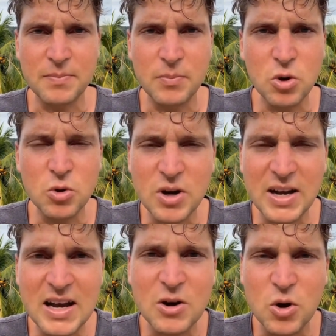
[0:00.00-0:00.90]
We're
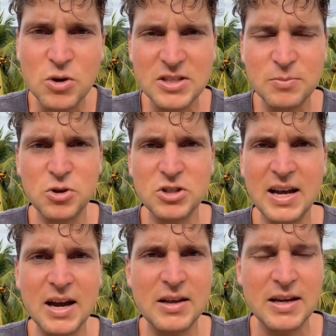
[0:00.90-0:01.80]
looking at all these
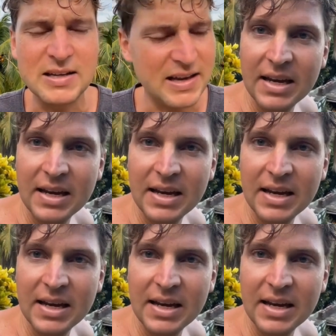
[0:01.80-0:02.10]
personalities